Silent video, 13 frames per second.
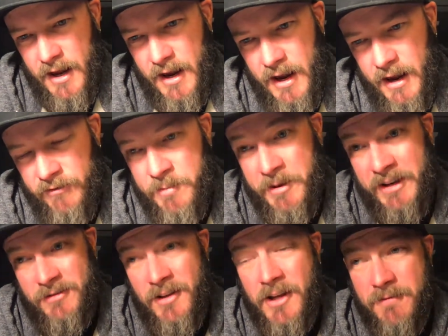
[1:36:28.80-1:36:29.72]

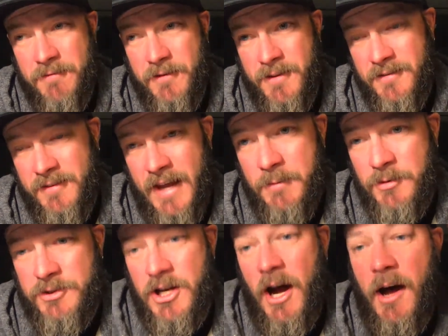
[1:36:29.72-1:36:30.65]
everybody's looking for the
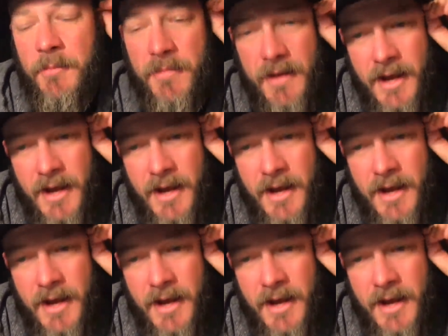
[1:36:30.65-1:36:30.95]
stable job.